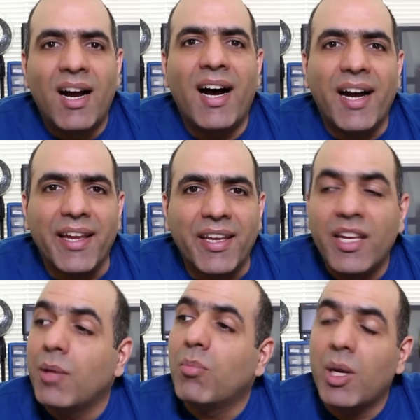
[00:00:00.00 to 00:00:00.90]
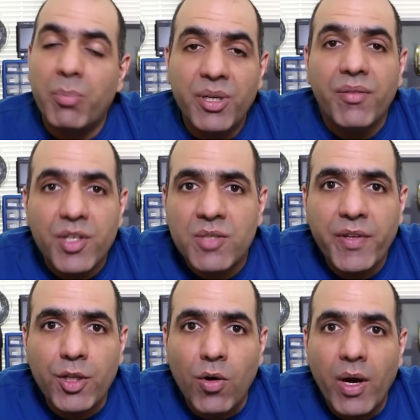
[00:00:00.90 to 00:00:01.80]
Hi, in my previous
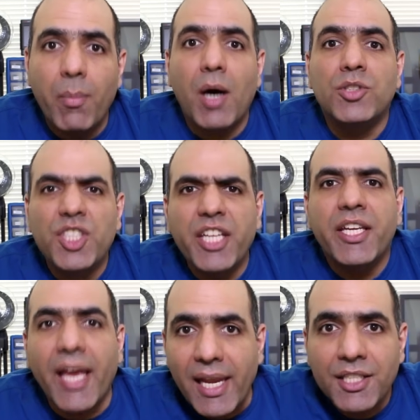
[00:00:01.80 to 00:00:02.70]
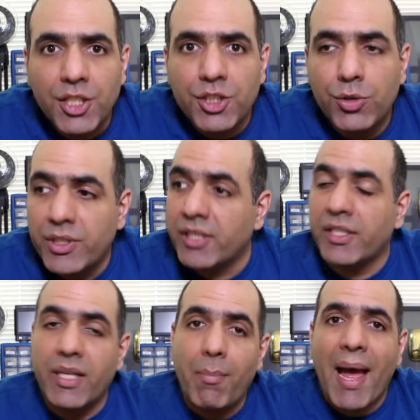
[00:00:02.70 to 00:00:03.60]
video about getting electrocuted
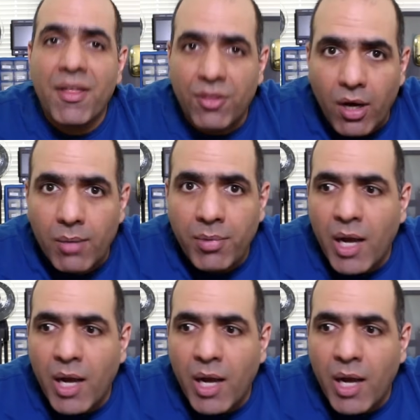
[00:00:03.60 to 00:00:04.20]
in a bathtub,